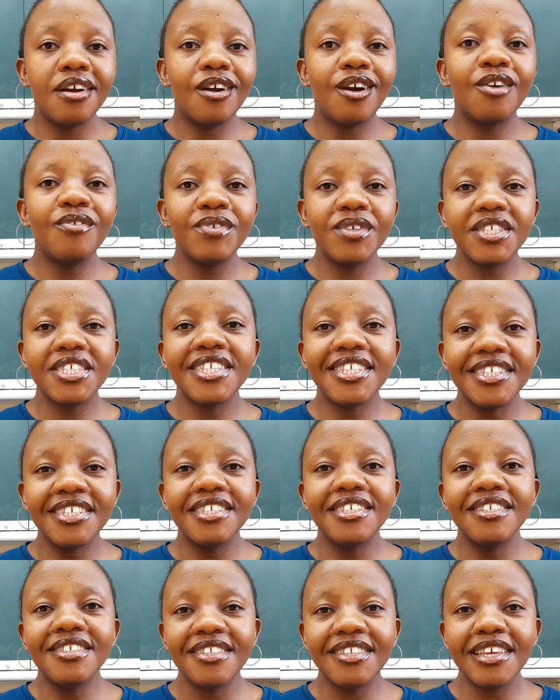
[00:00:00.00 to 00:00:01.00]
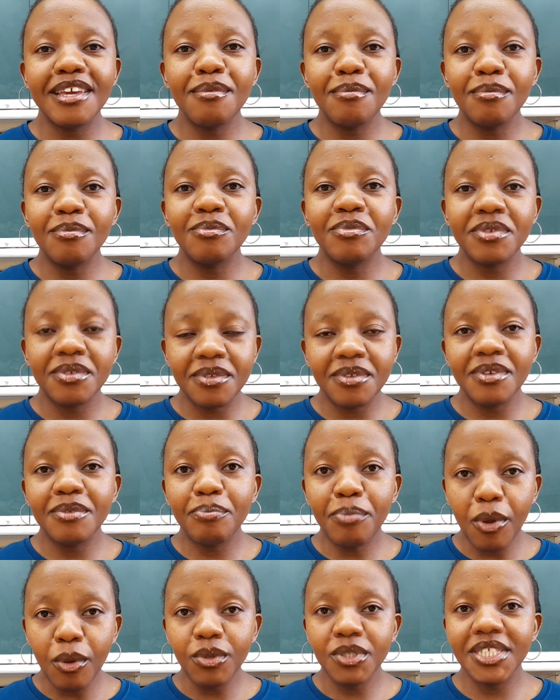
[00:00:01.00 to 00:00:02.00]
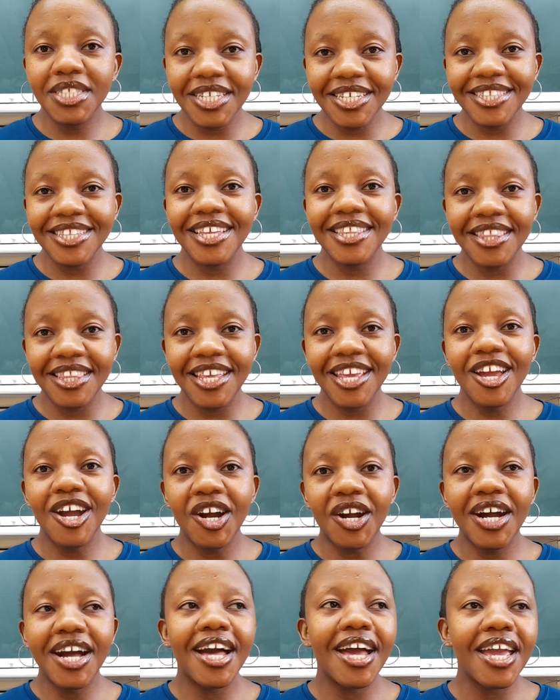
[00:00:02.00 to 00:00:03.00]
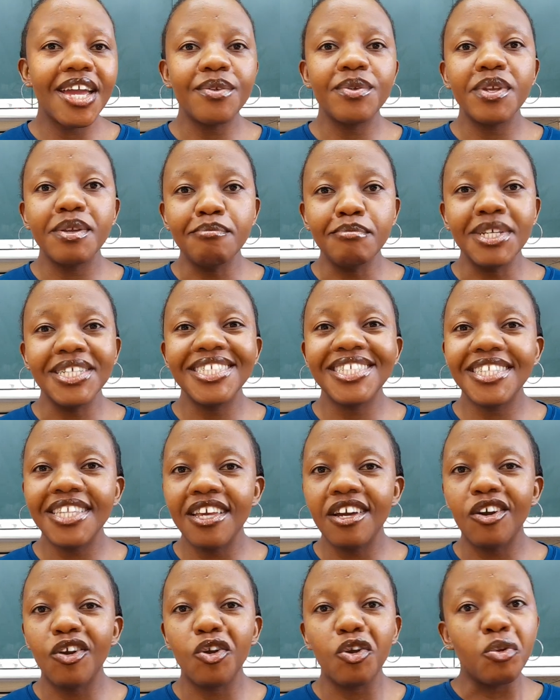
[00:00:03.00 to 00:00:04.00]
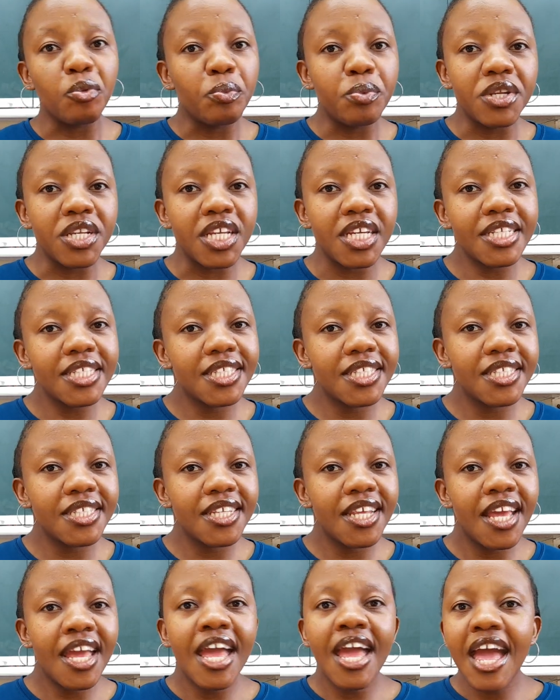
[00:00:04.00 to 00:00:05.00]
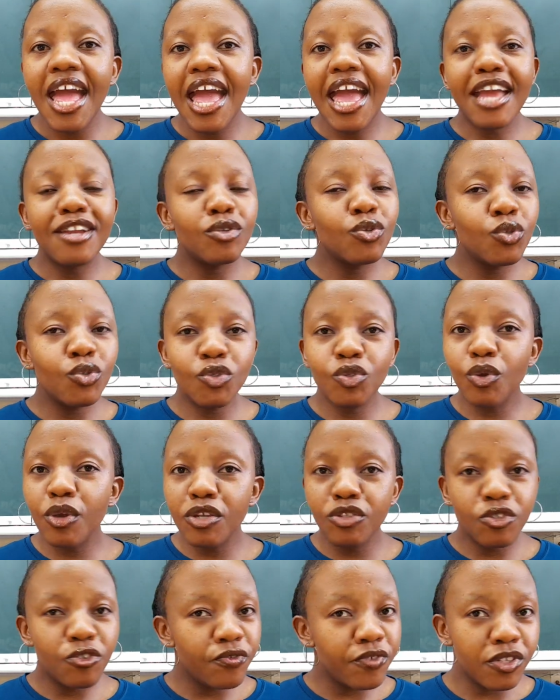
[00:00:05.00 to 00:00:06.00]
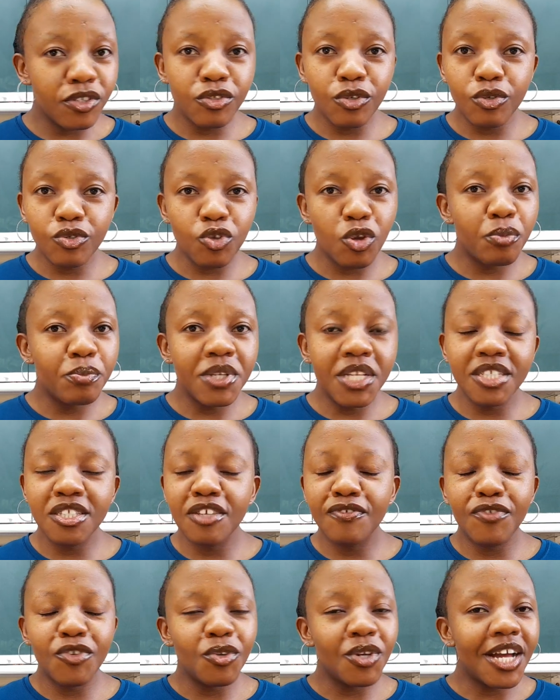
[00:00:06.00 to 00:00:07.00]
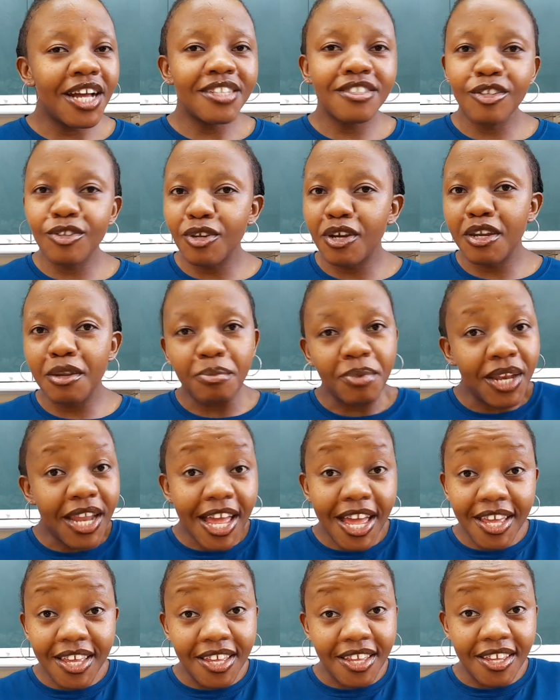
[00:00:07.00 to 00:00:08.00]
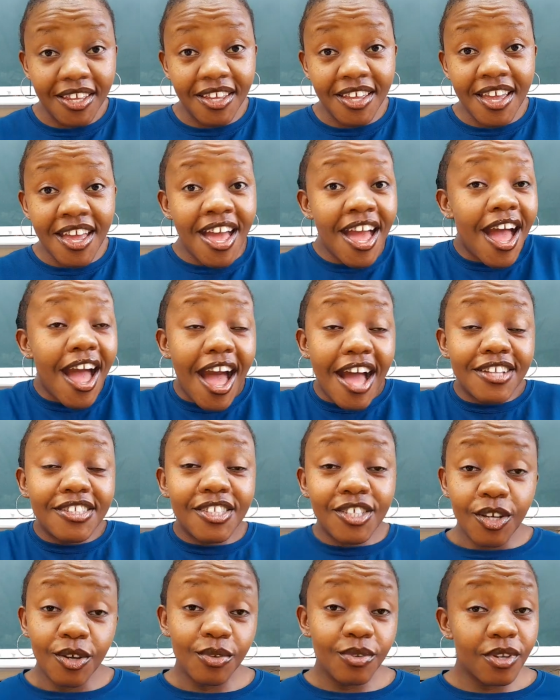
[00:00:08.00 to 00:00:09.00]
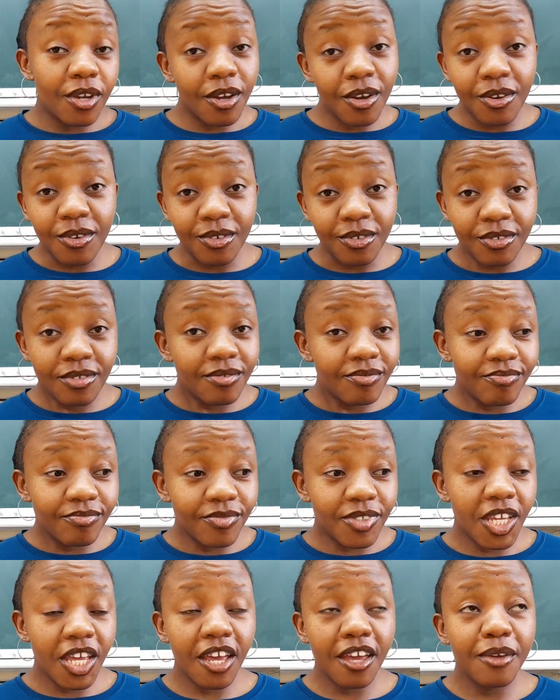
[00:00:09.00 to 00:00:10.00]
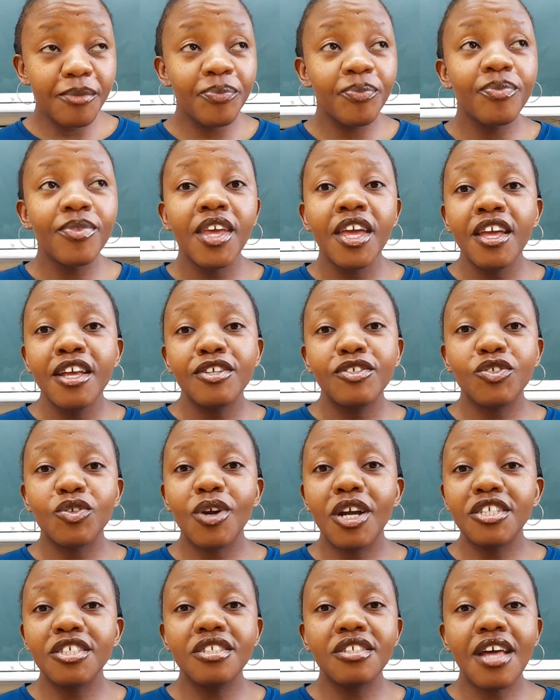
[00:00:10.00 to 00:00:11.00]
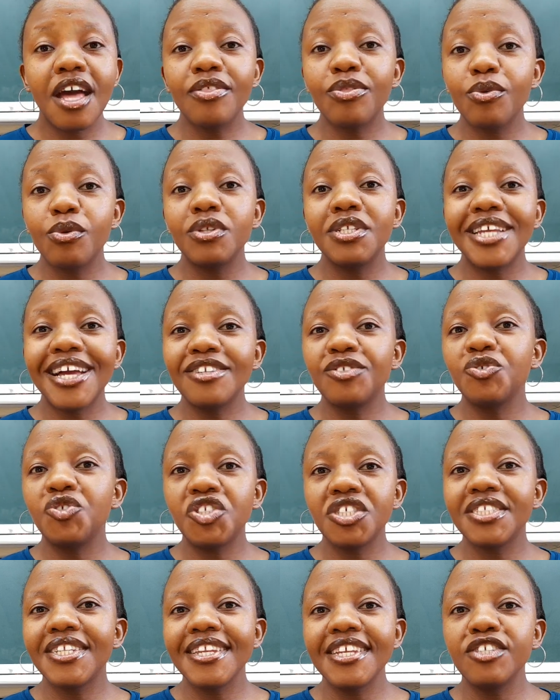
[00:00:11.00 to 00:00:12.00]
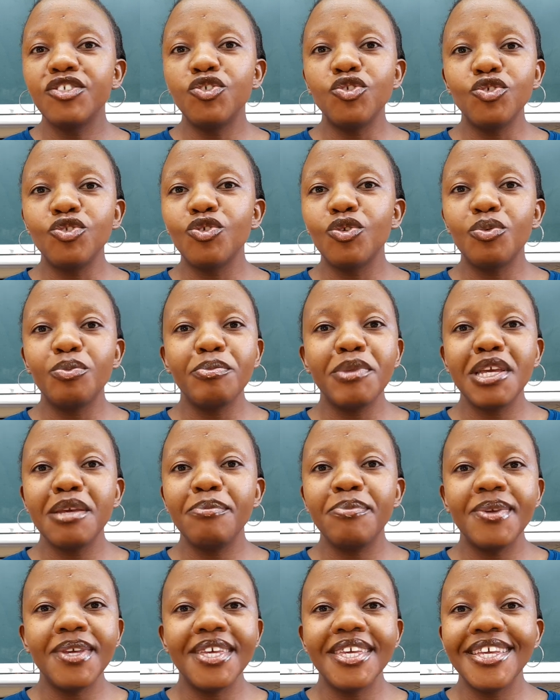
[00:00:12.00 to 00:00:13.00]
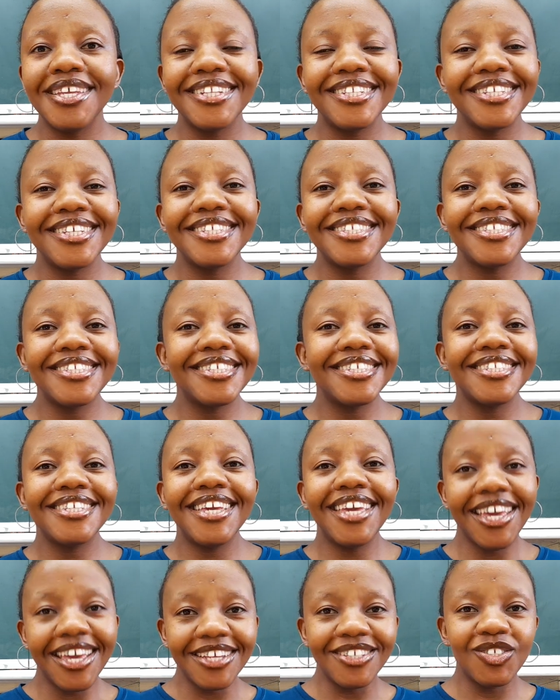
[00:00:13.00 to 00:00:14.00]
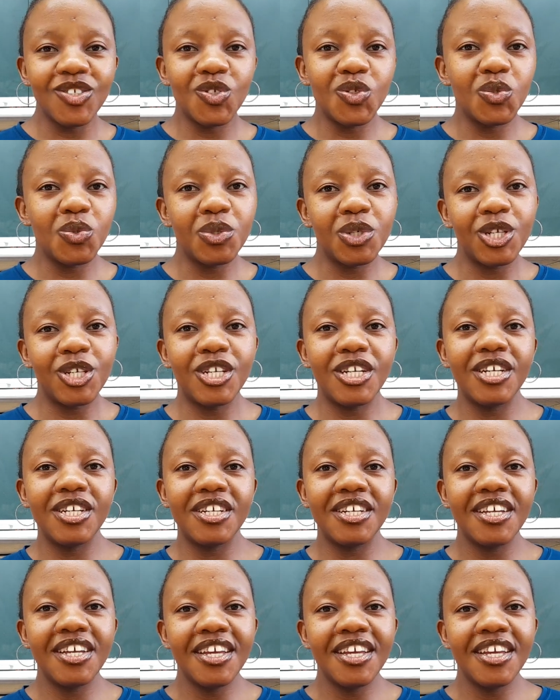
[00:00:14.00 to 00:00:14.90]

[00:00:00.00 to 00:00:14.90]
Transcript: obviously them posting that they are hiring means there are openings and who's going to fill those openings if you guys are not applying i don't know okay so i just i thought i should just let you know maybe in, in, in case you were